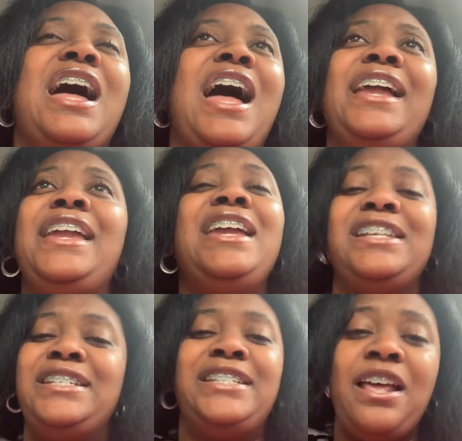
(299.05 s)
I
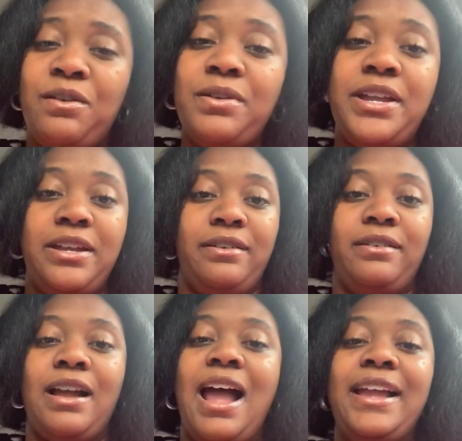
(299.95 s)
can't settle
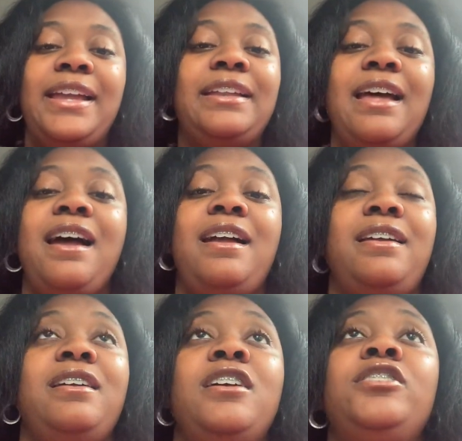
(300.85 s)
here. I cannot.
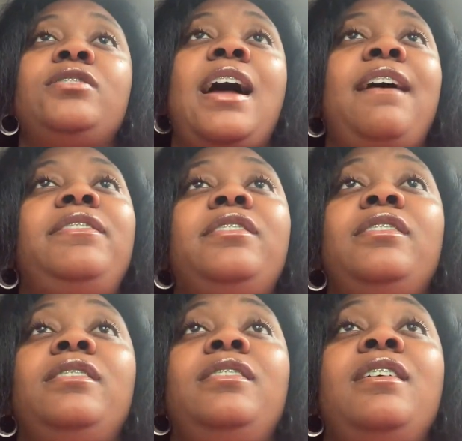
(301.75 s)
So
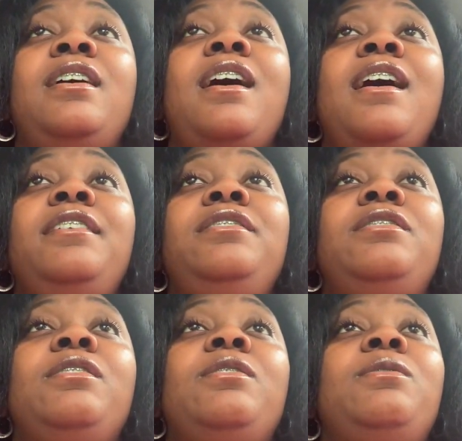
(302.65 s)
after,
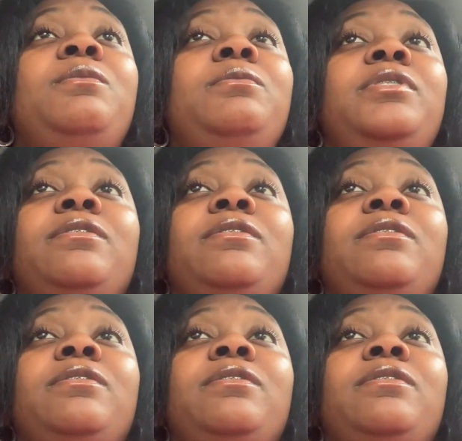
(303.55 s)
the